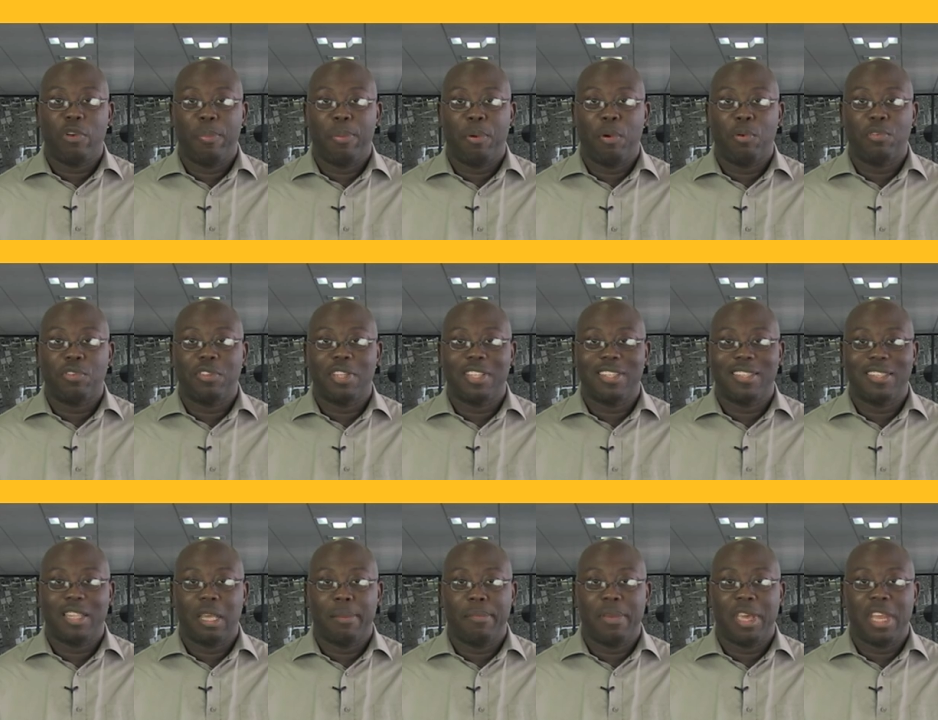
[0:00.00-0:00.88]
reports that
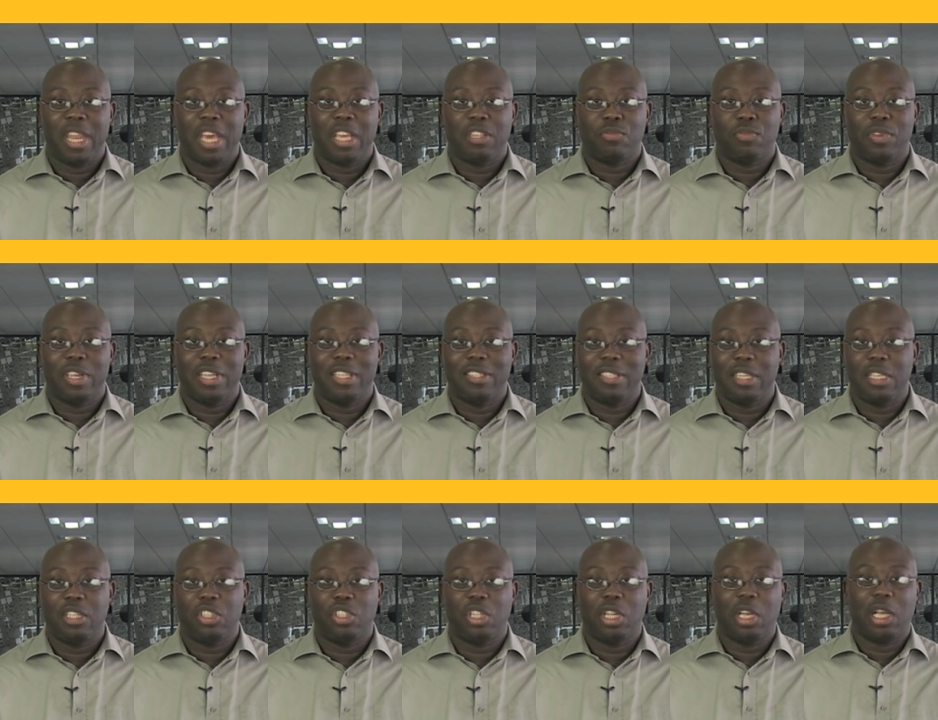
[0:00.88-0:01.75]
Samir Nasri is
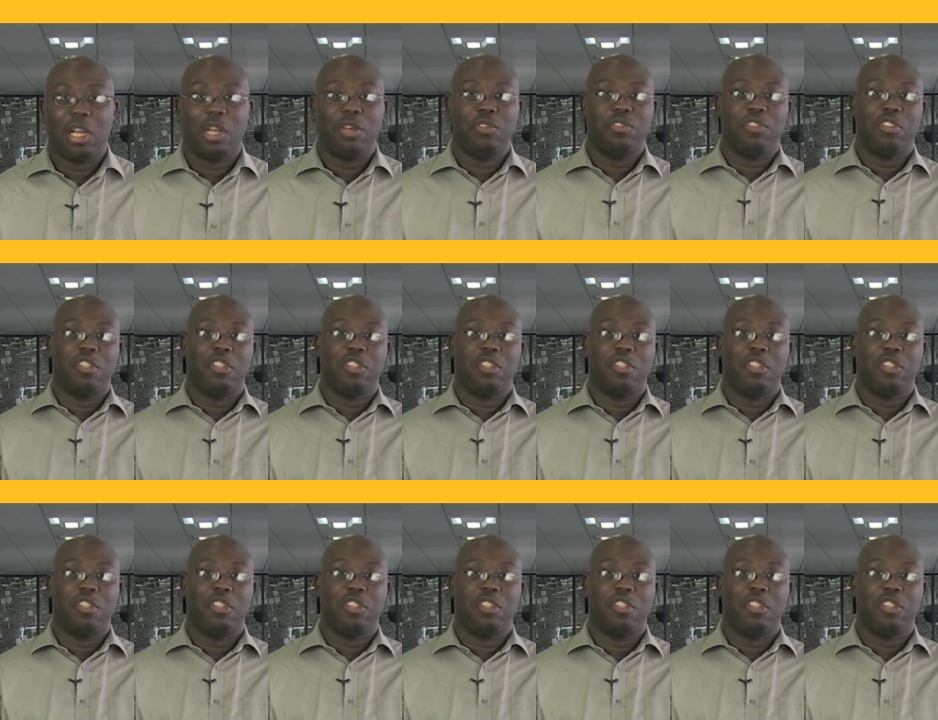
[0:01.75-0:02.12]
inching closer